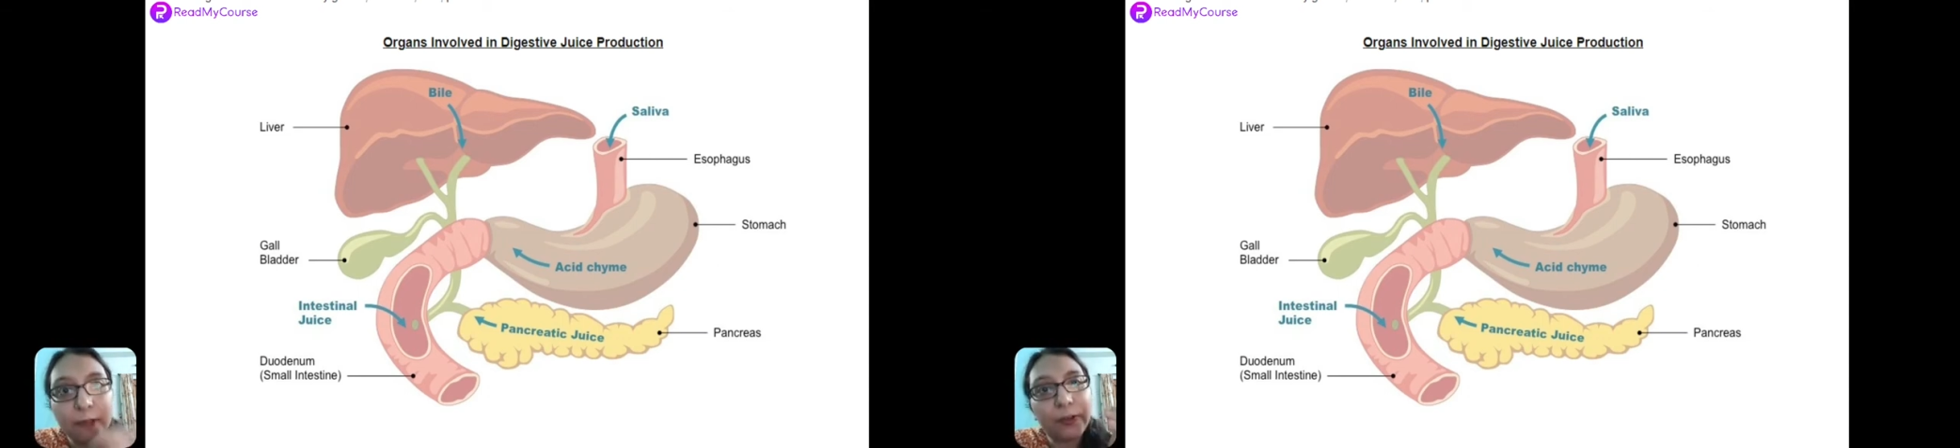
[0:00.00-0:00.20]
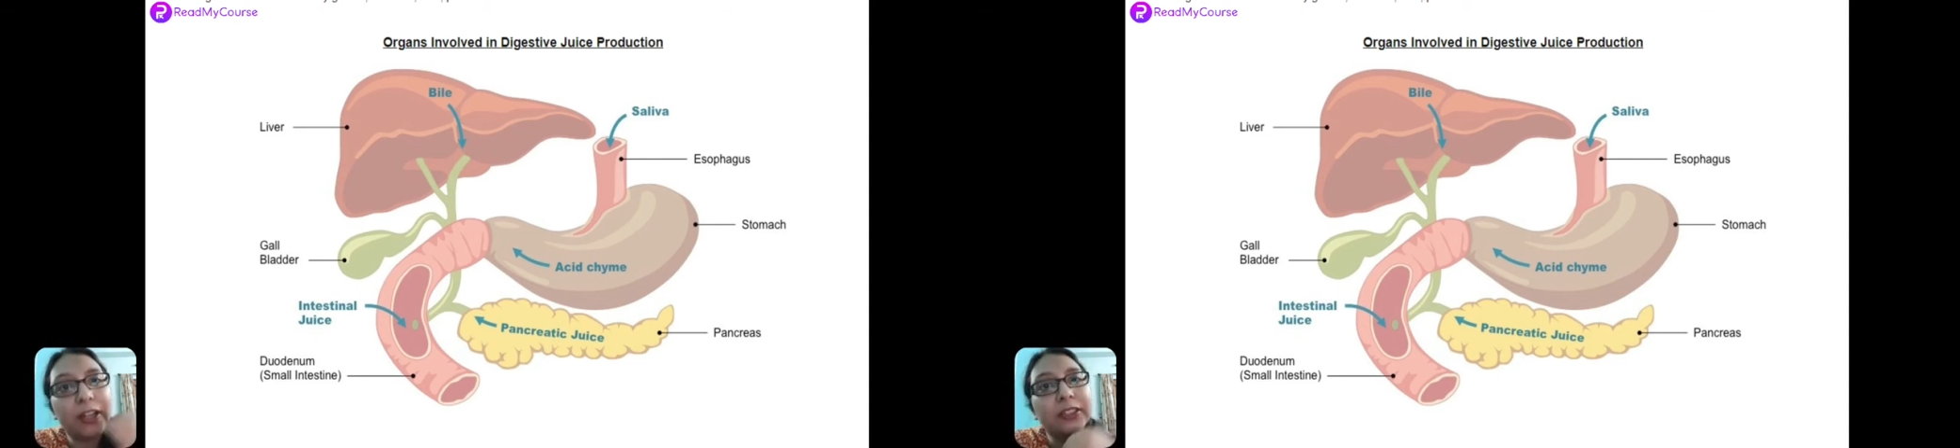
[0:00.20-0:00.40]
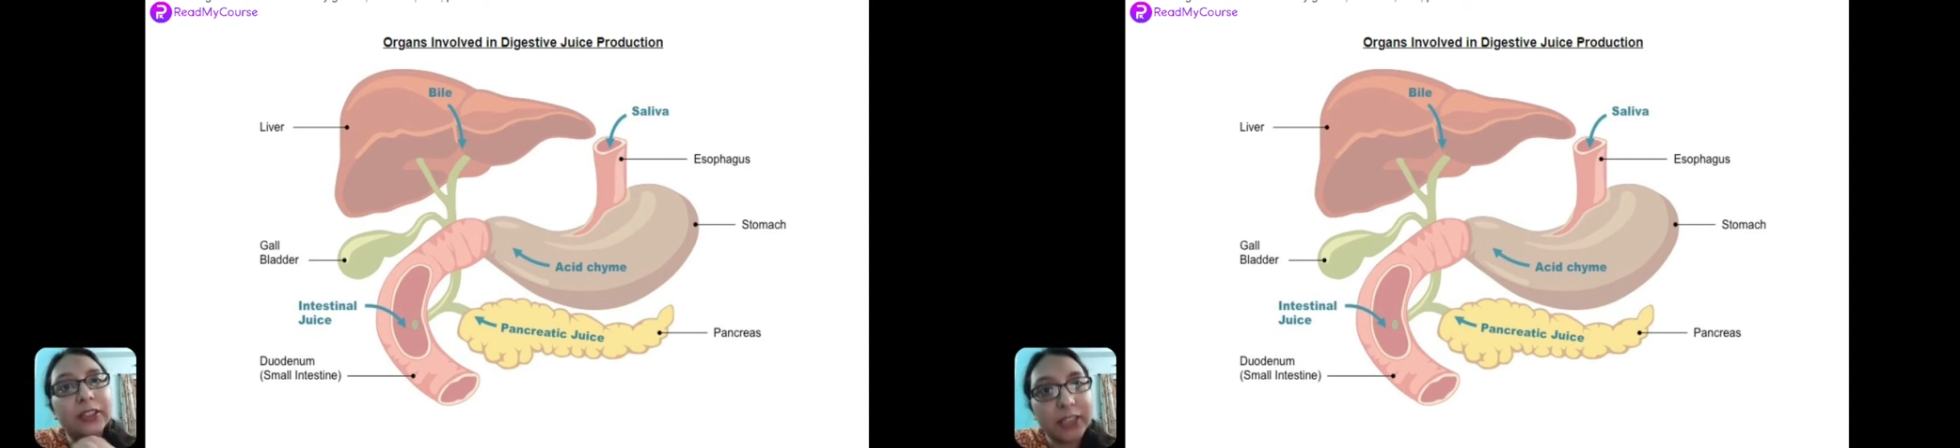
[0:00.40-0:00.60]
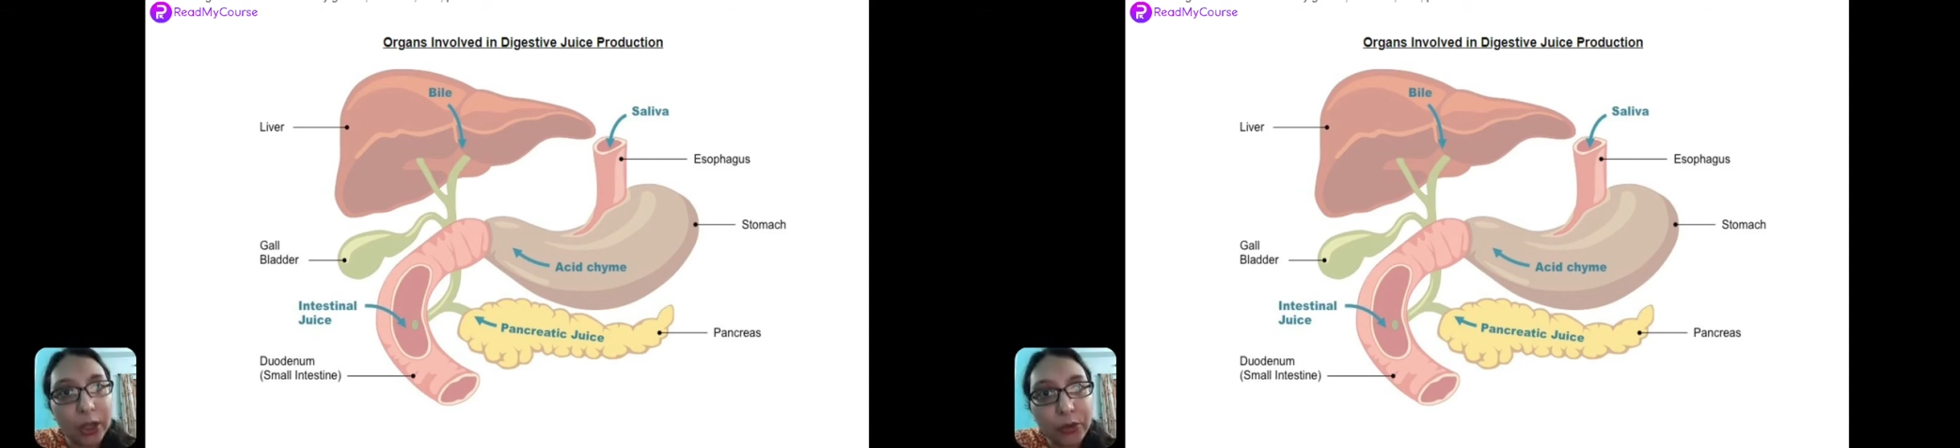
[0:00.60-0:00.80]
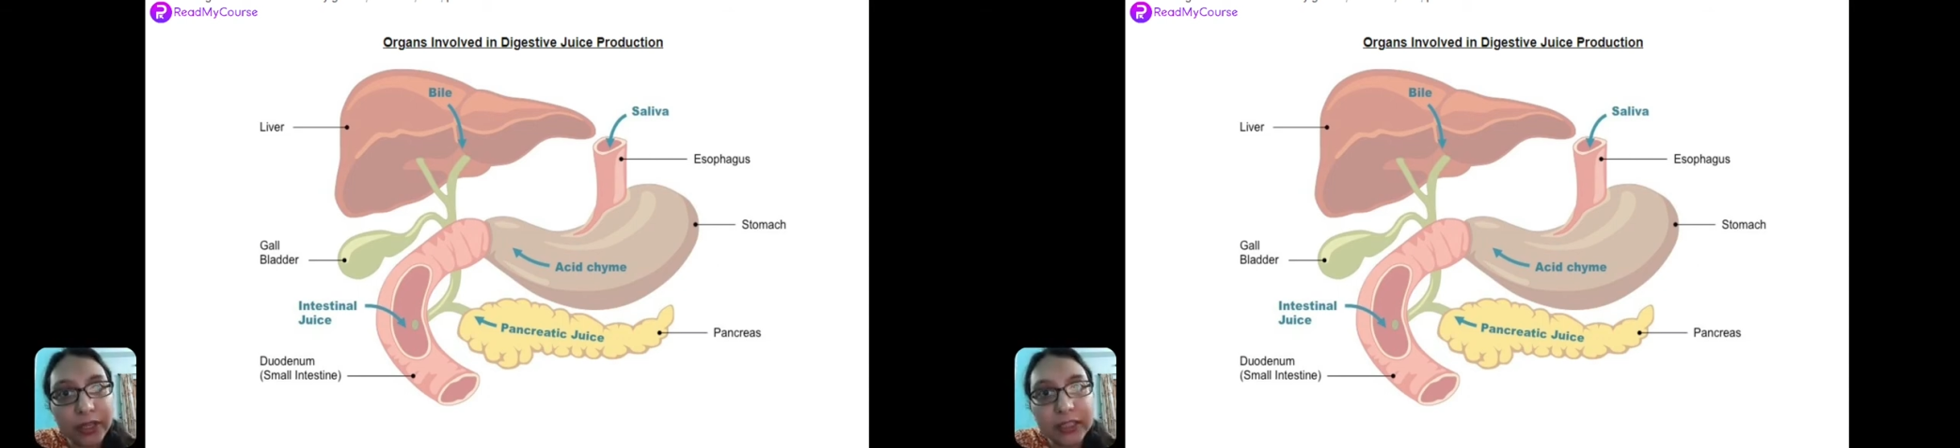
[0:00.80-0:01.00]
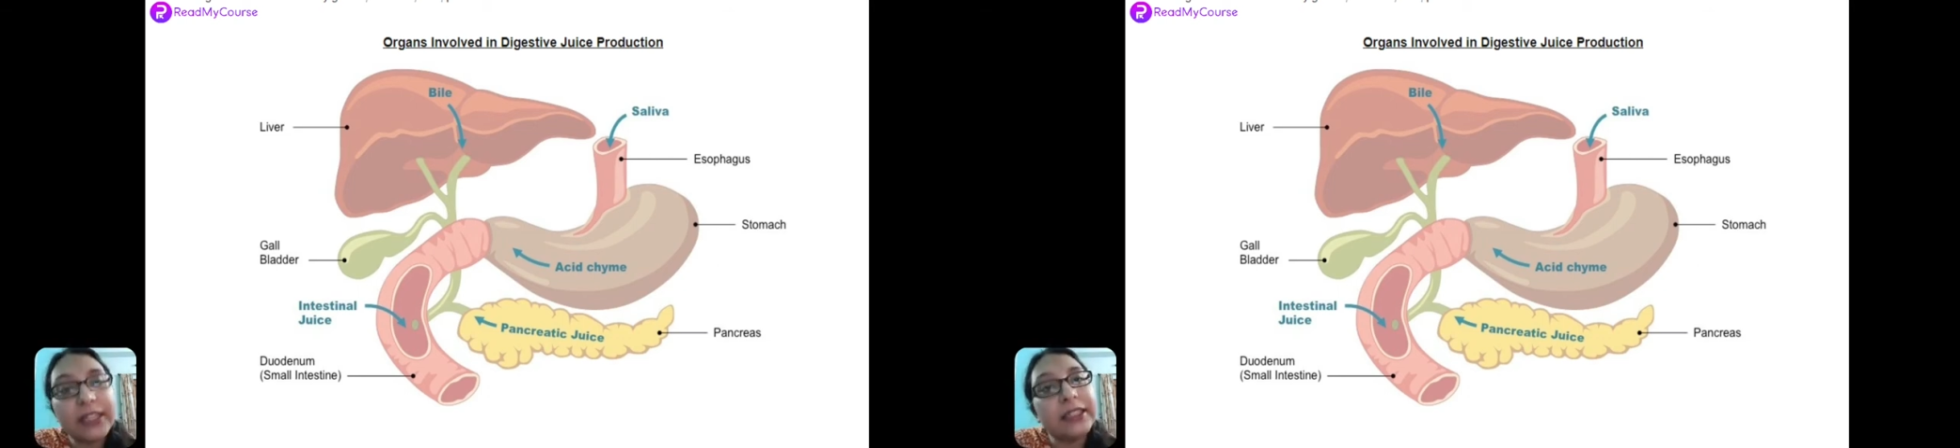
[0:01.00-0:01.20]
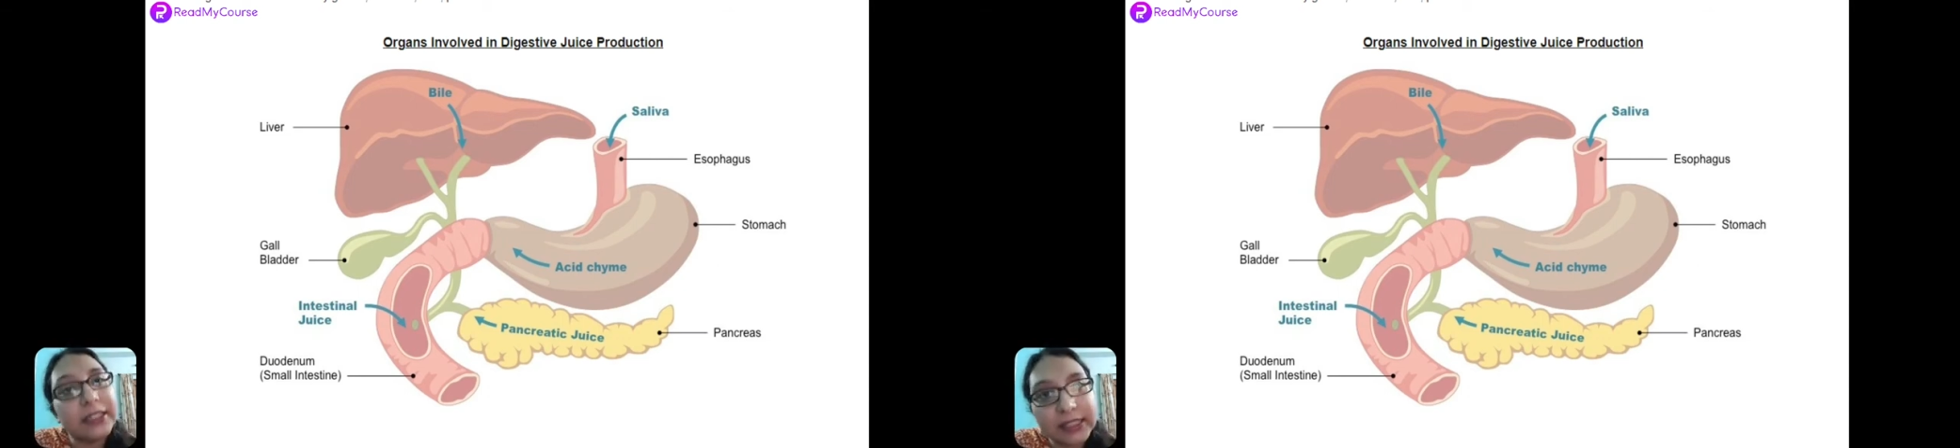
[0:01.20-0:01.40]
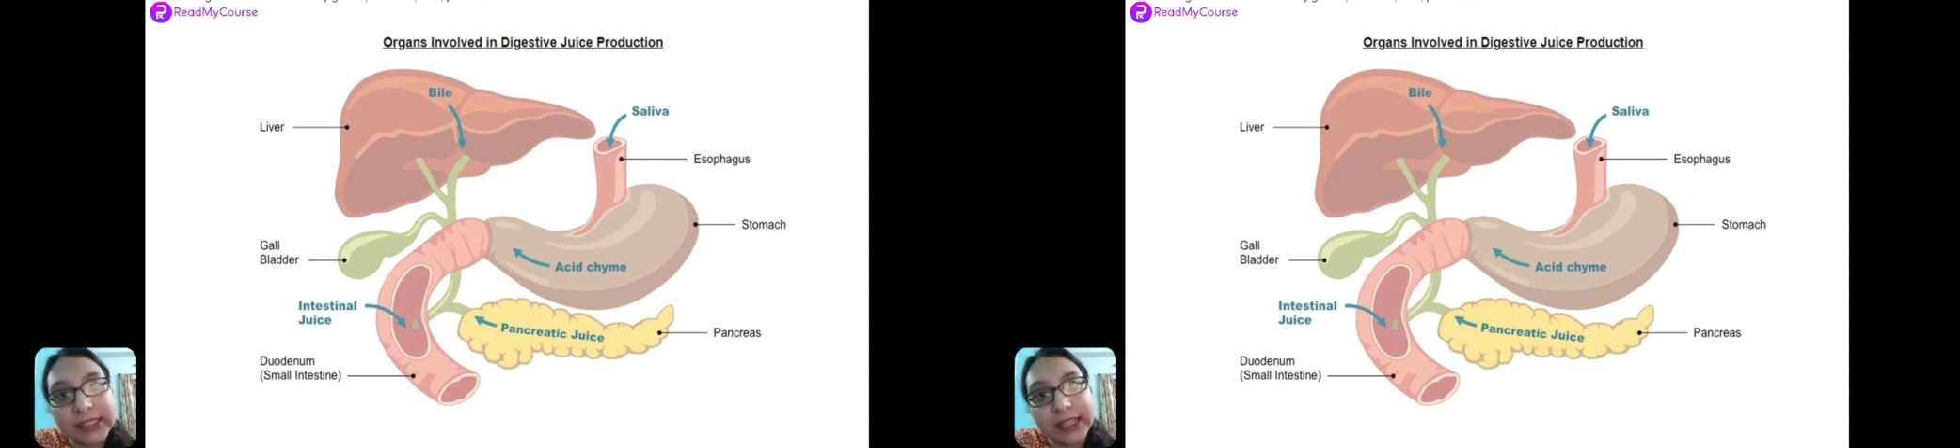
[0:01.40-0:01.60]
farther down in the
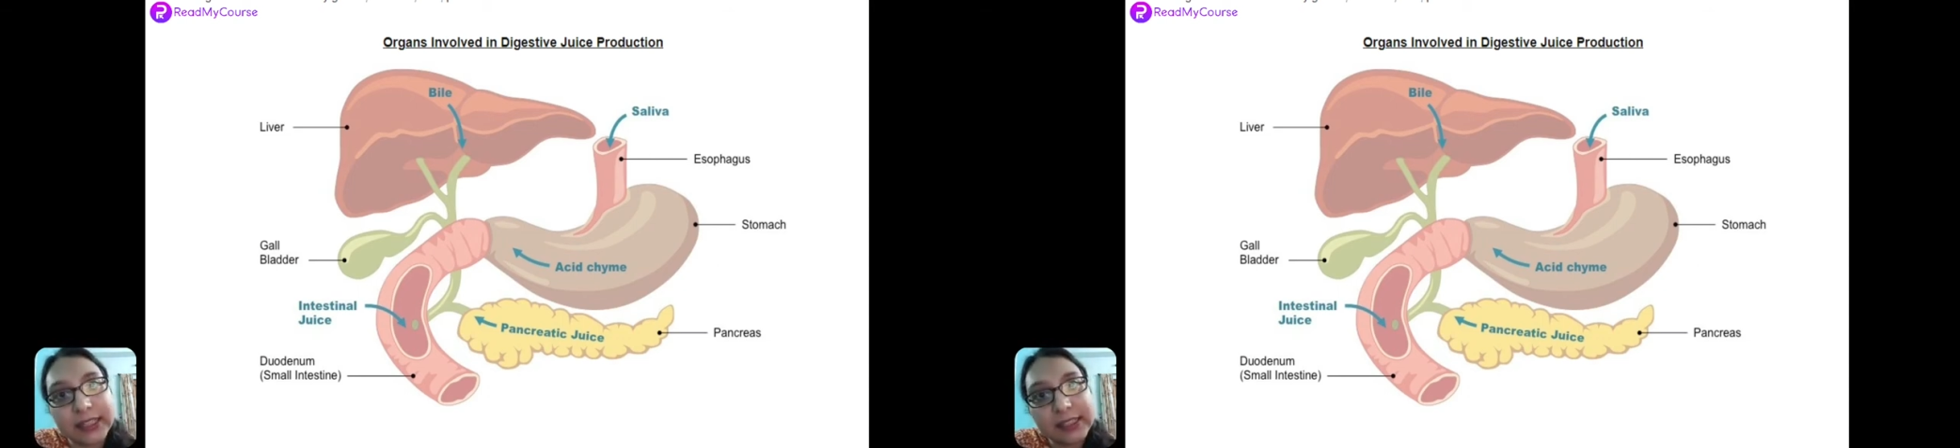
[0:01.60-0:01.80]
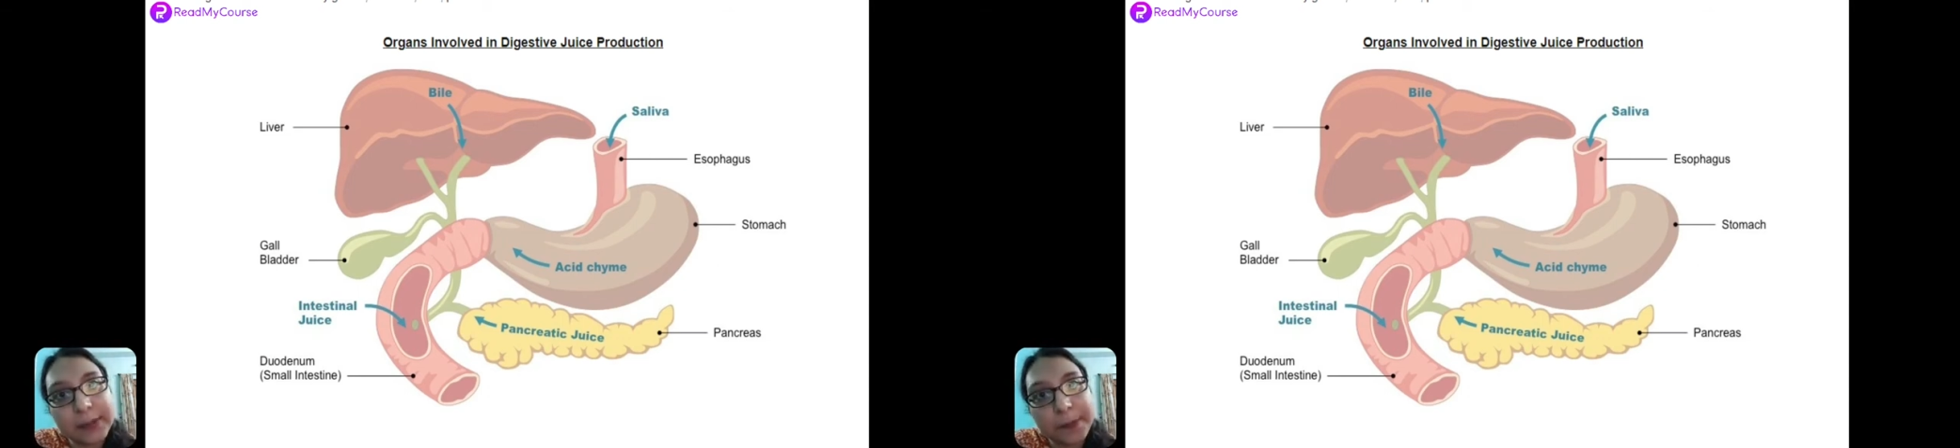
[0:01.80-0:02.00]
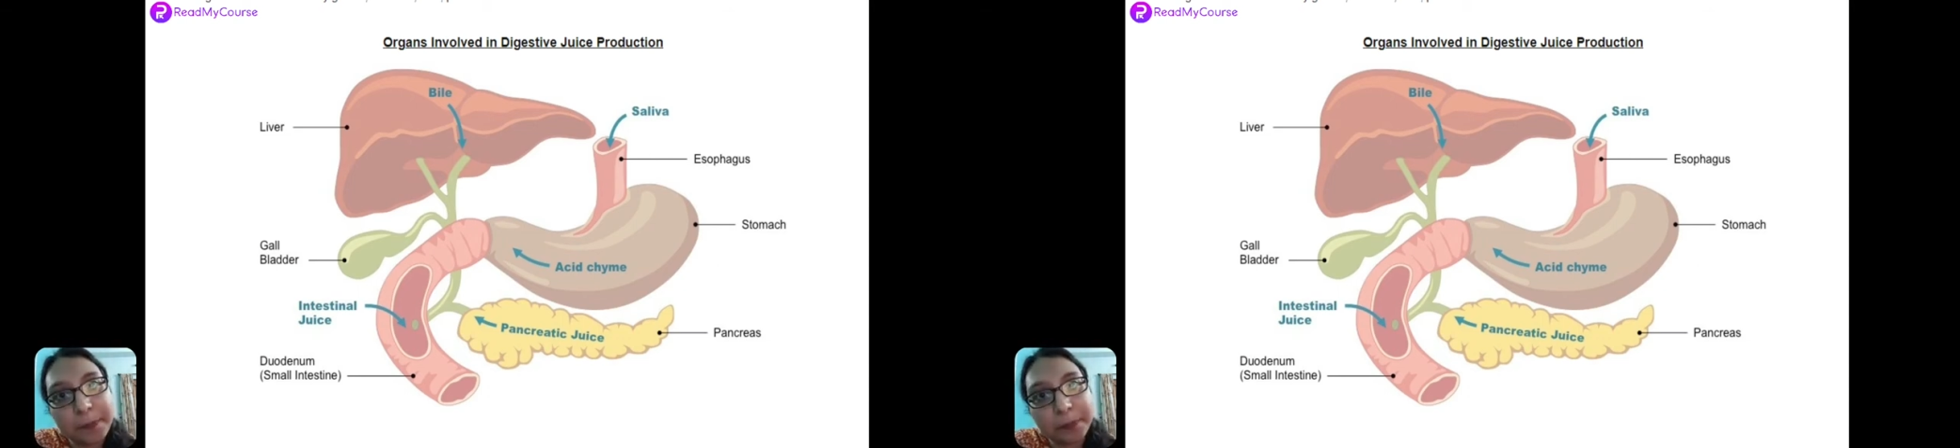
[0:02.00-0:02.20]
intestines.